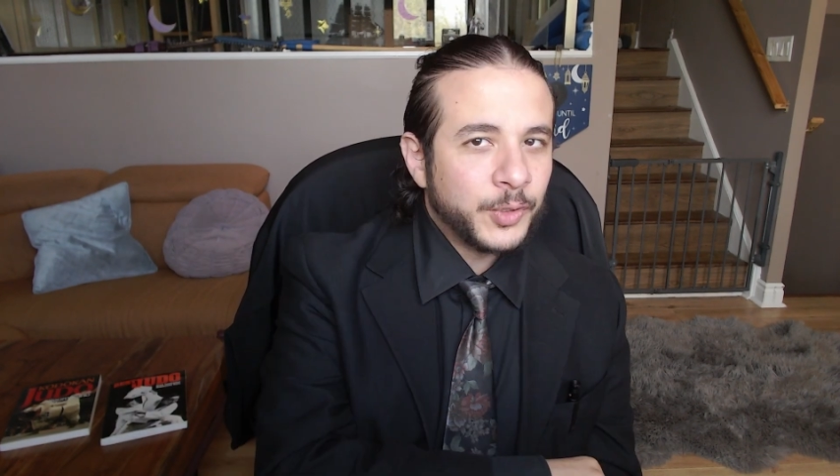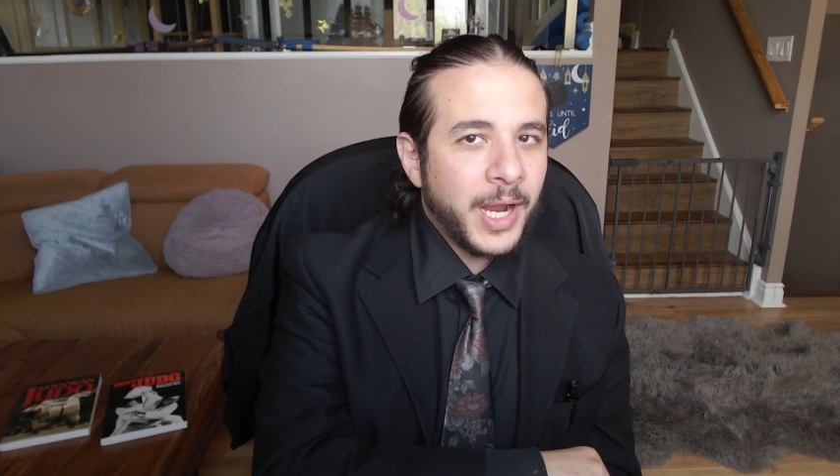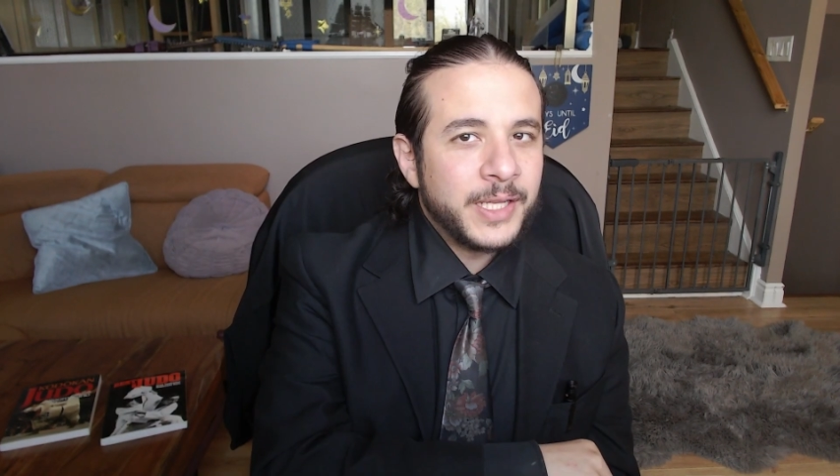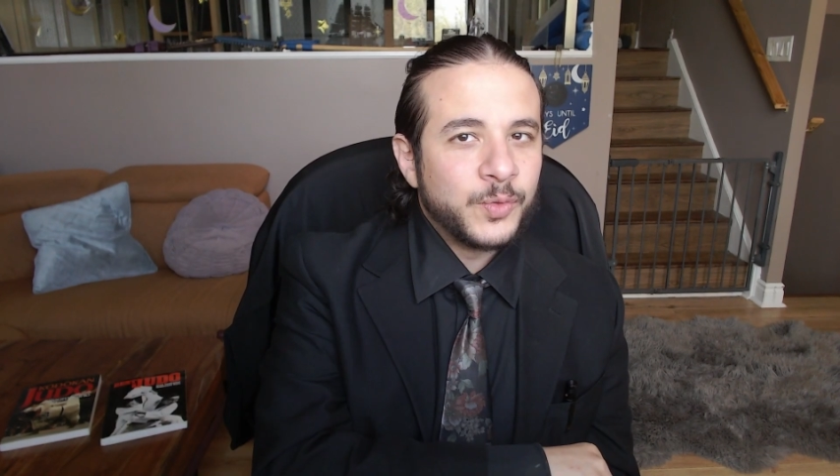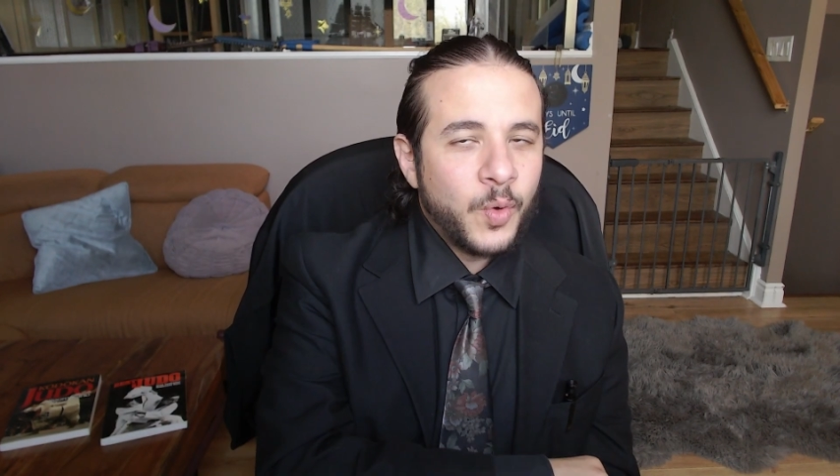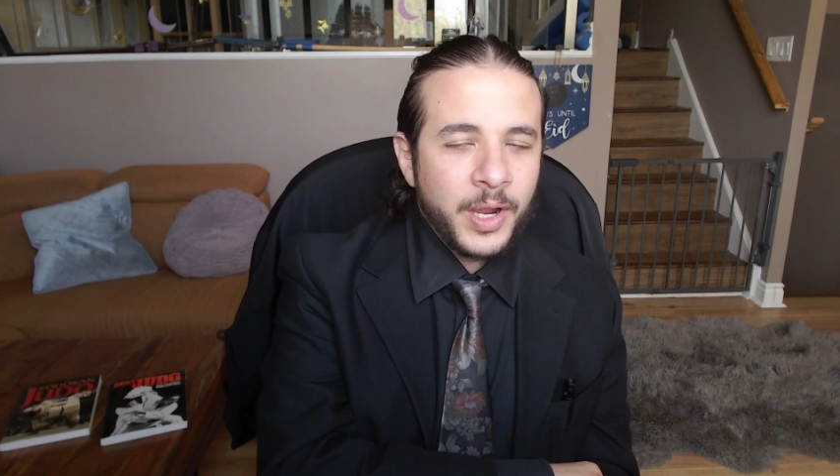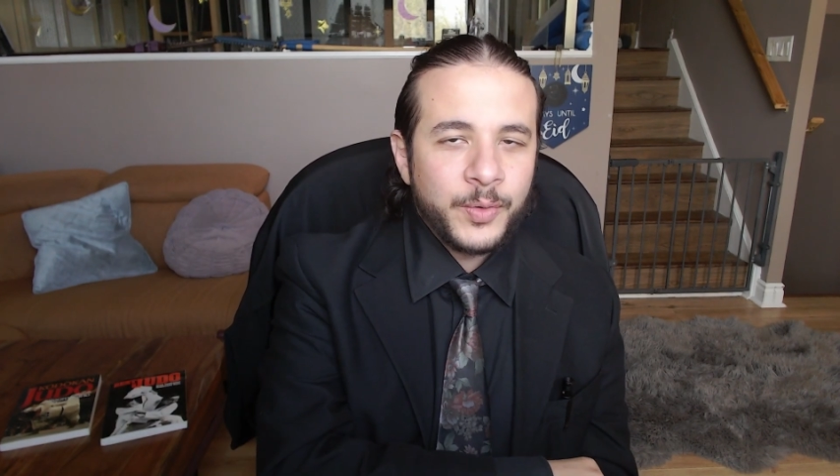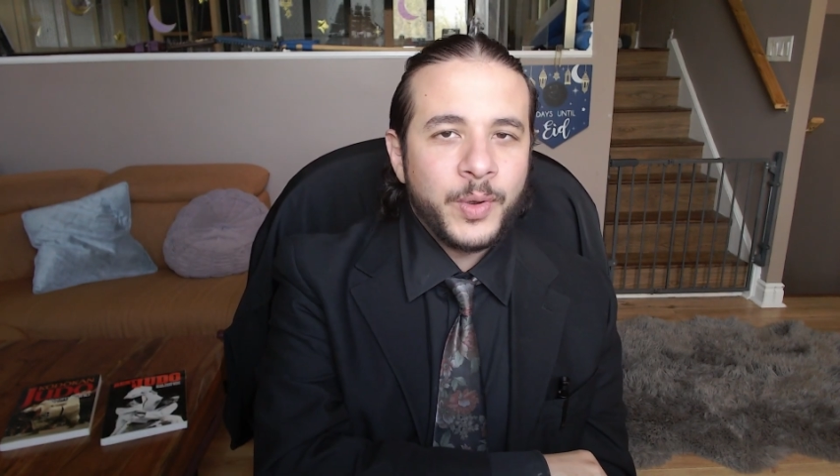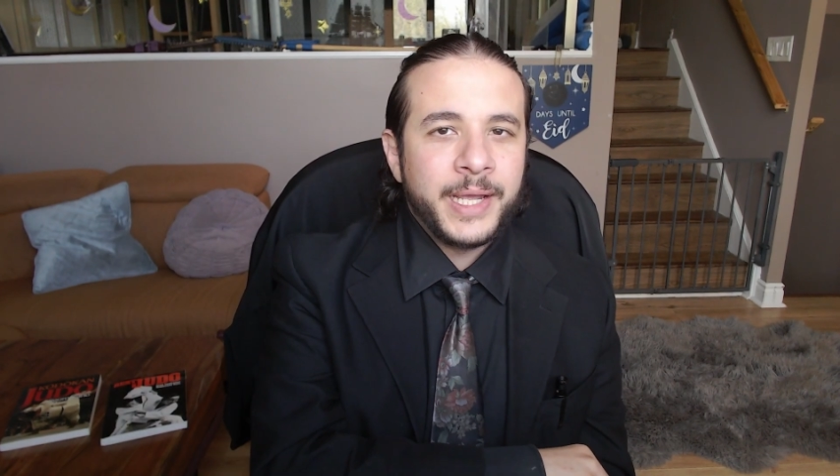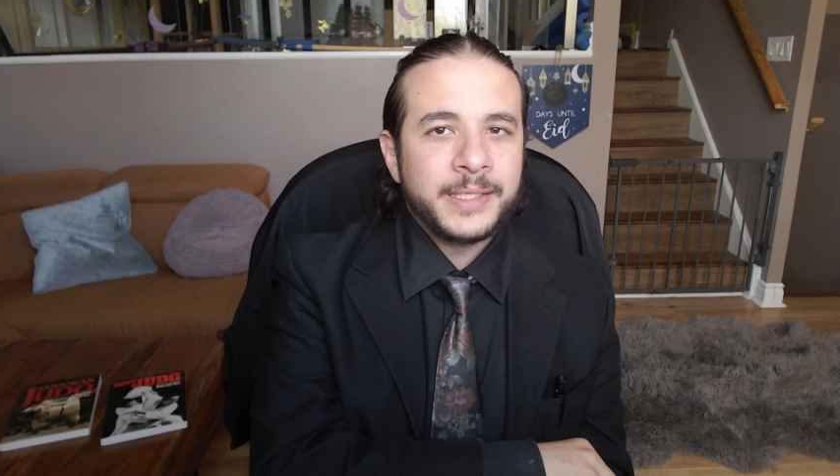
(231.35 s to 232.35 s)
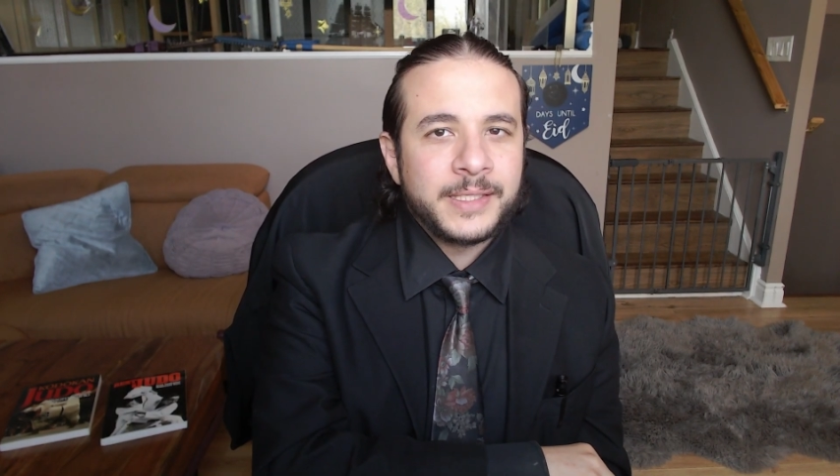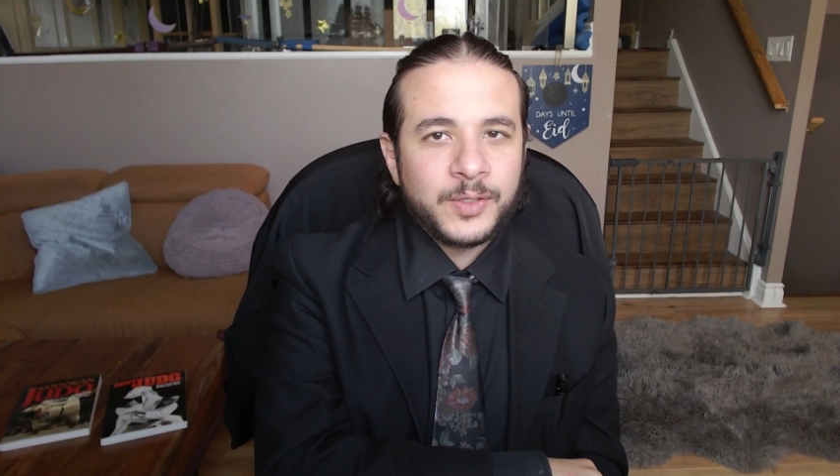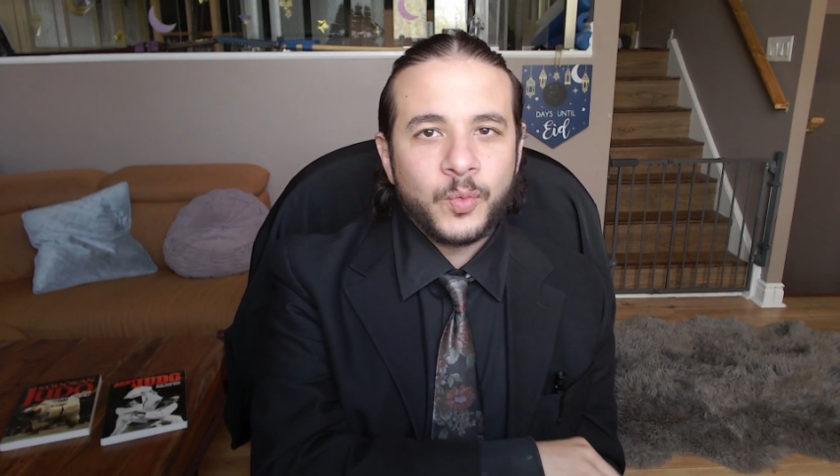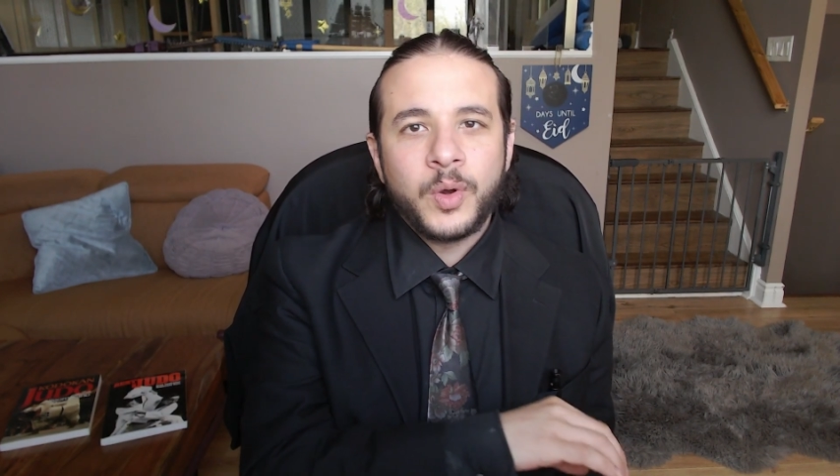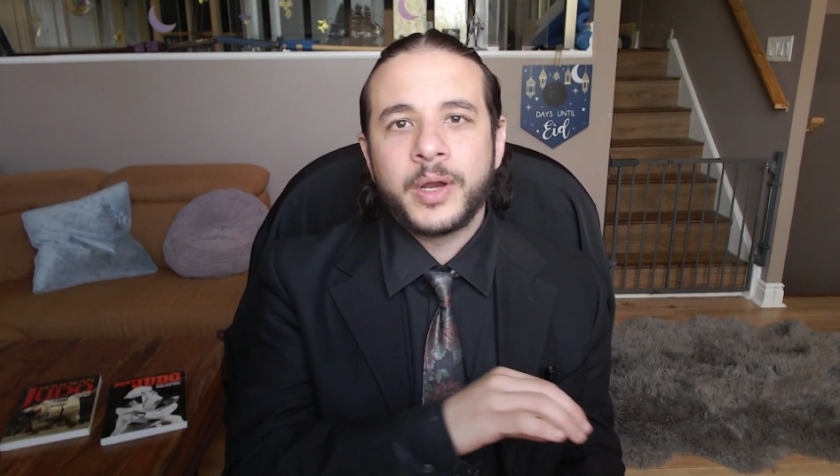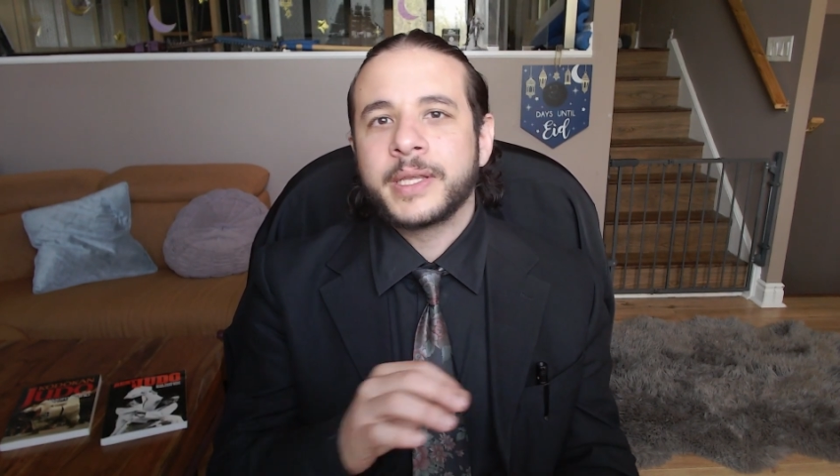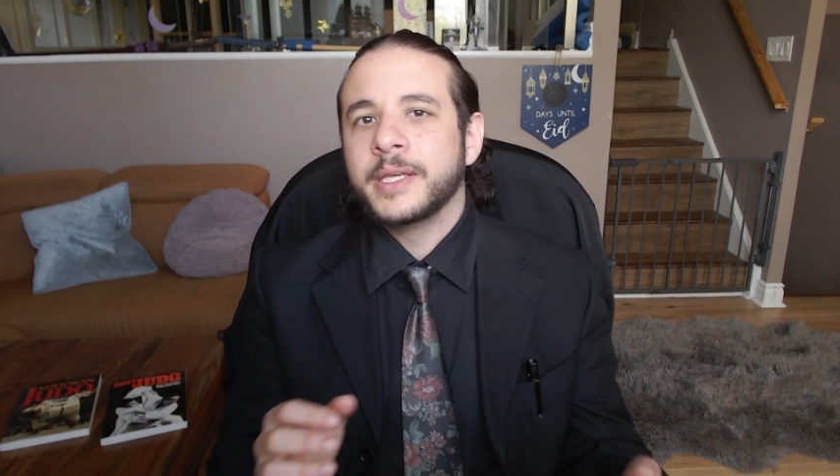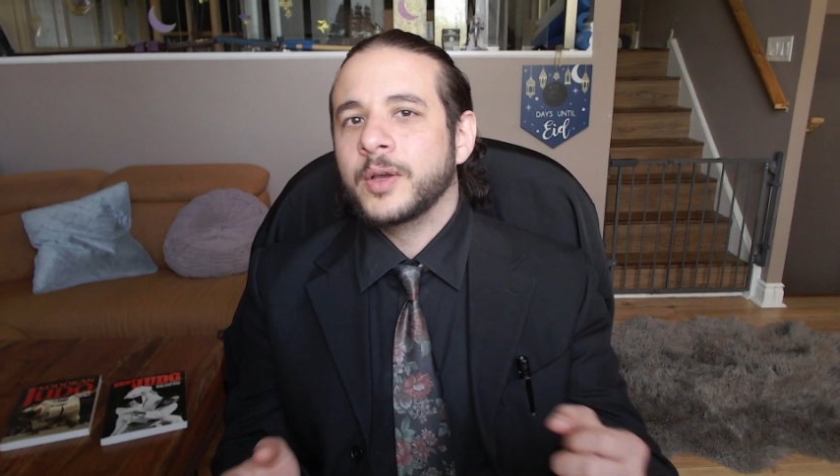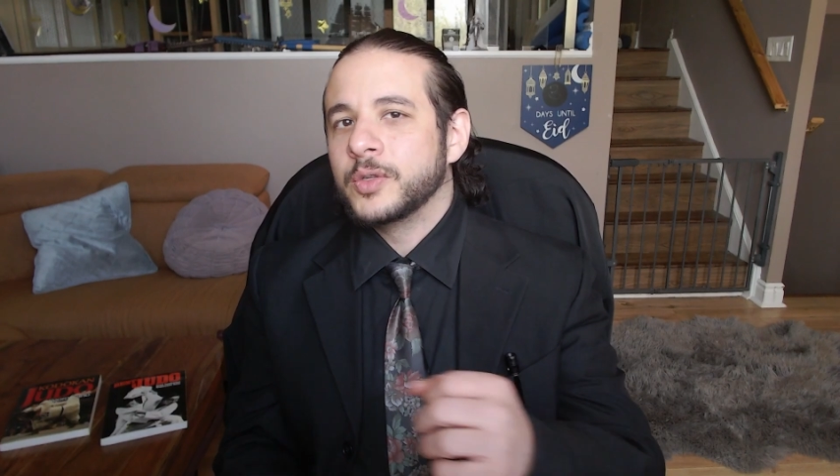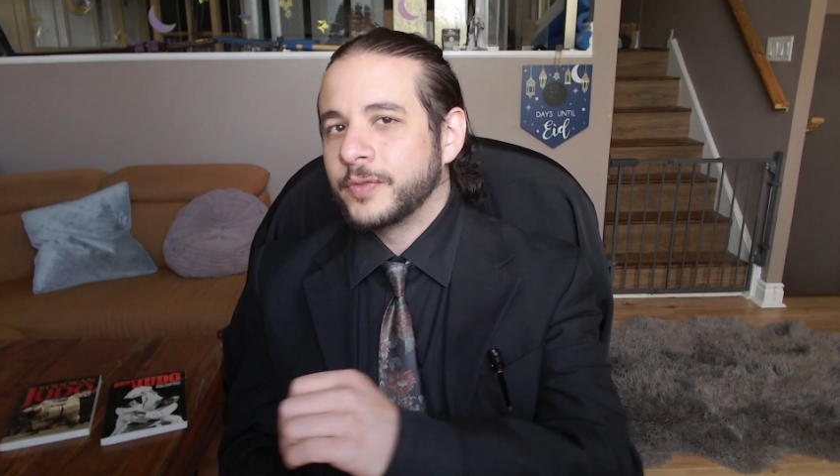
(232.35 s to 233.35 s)
tries one way, doesn't work, he
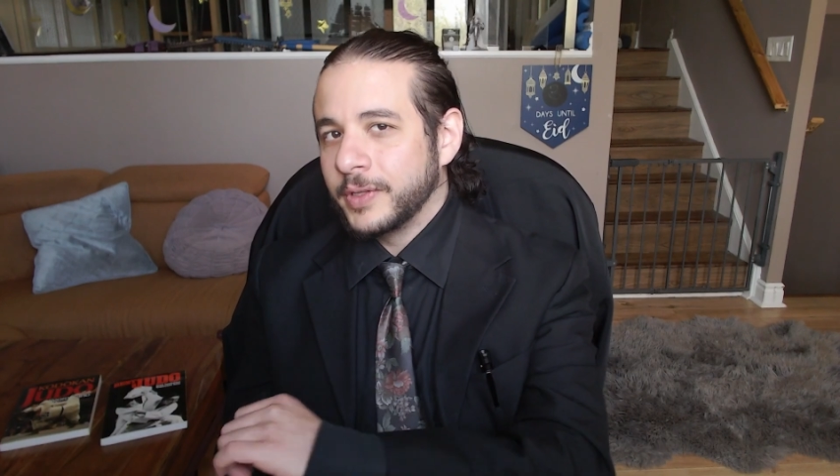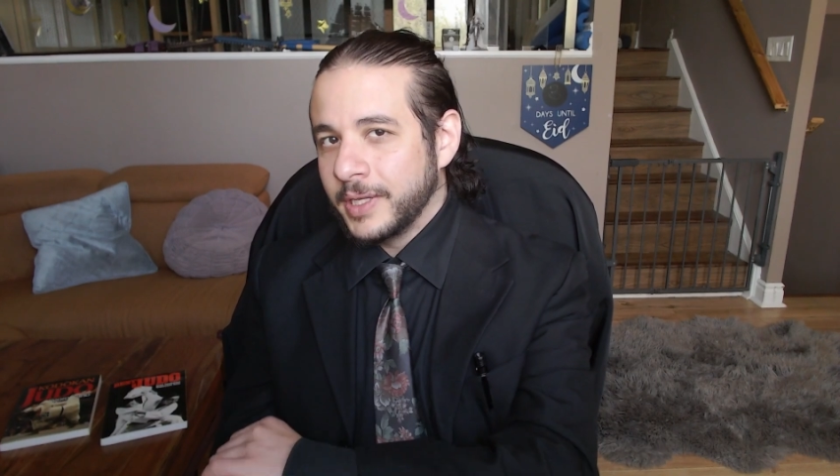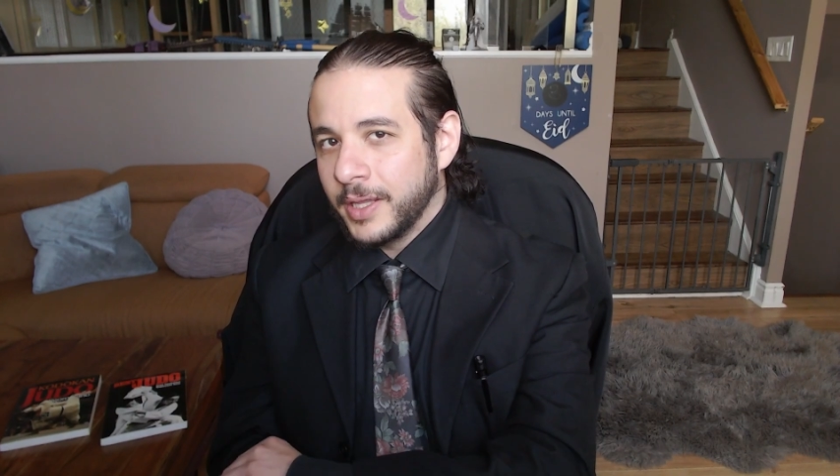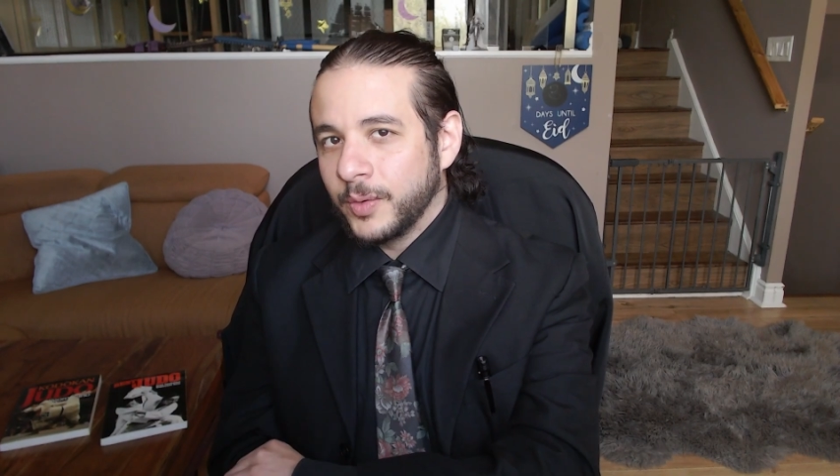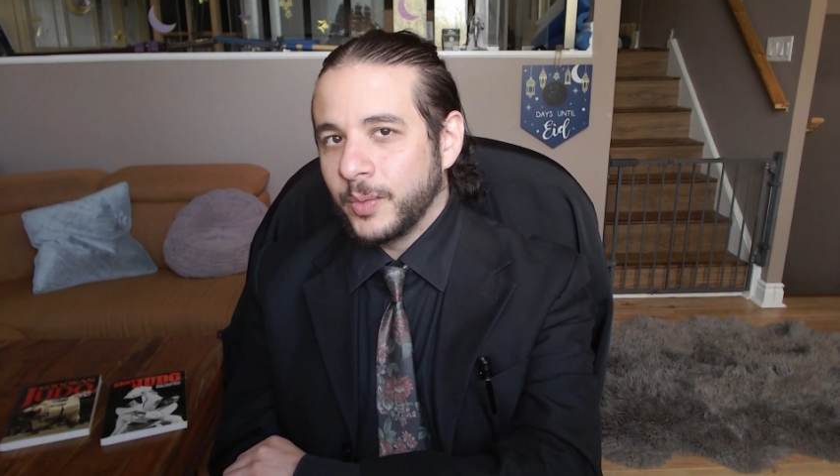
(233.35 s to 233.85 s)
goes for the other